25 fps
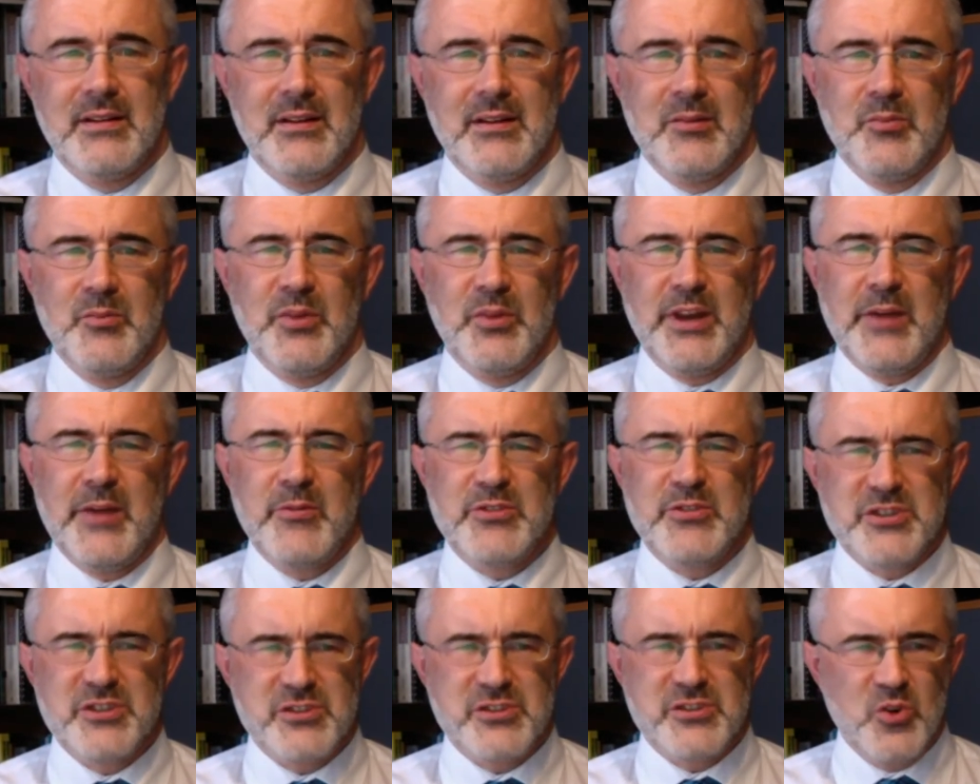But he was
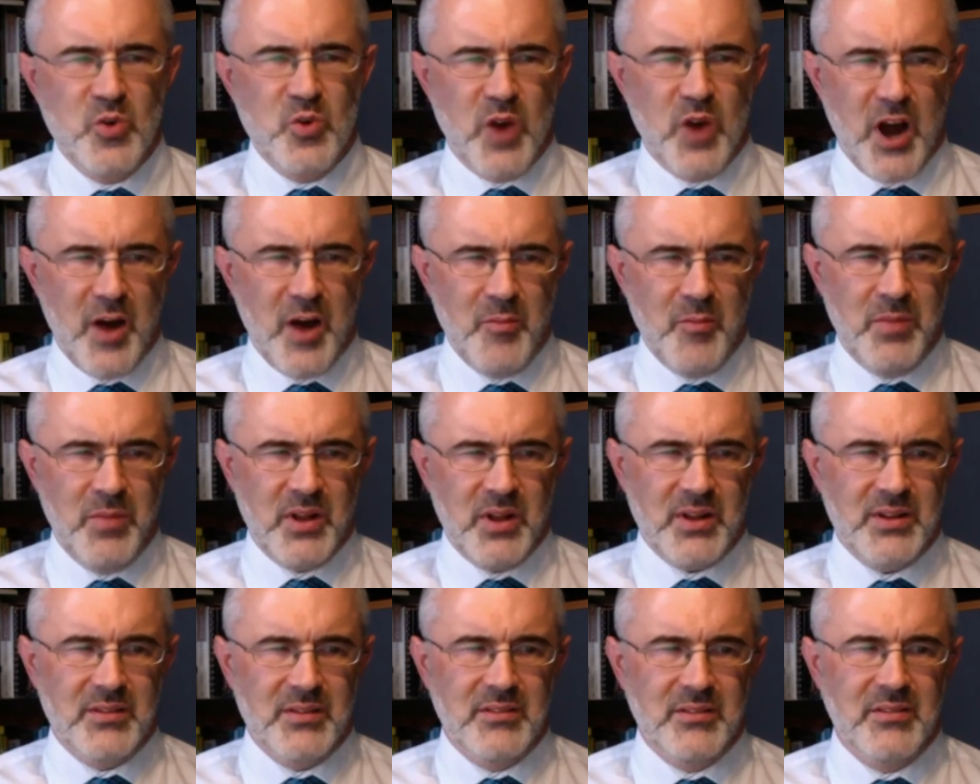so
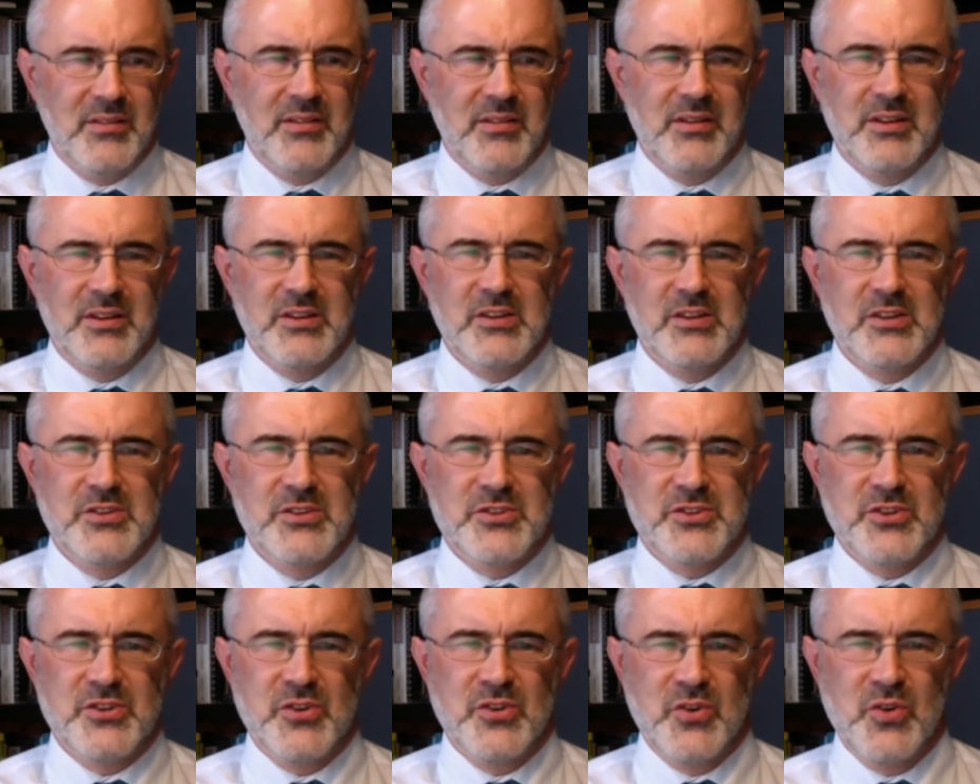humble,
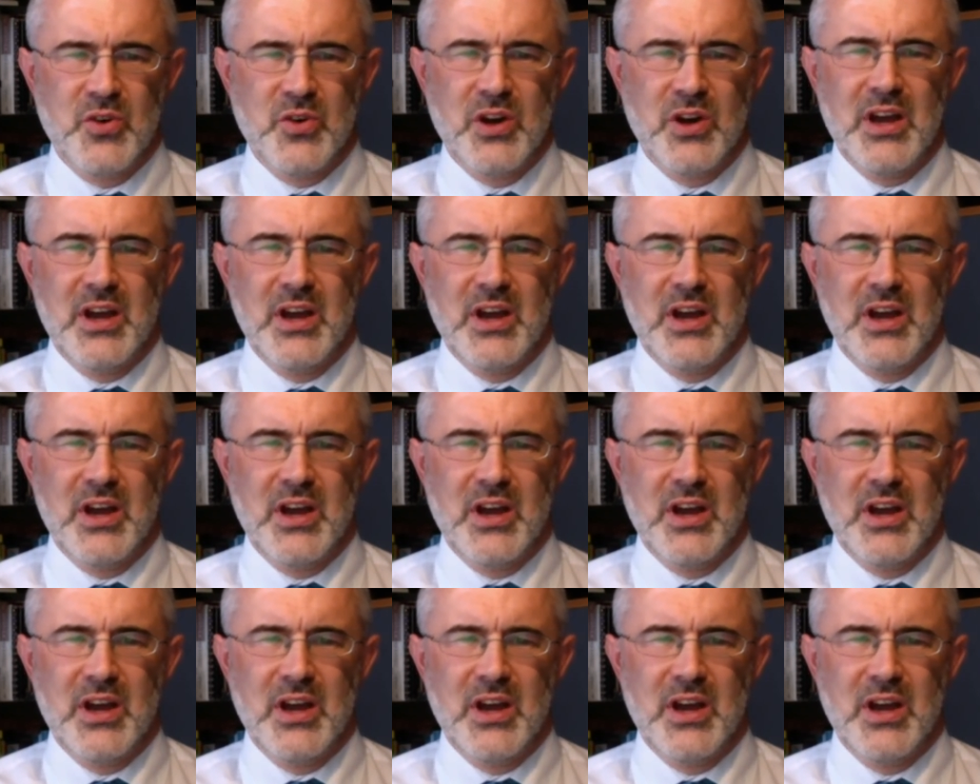so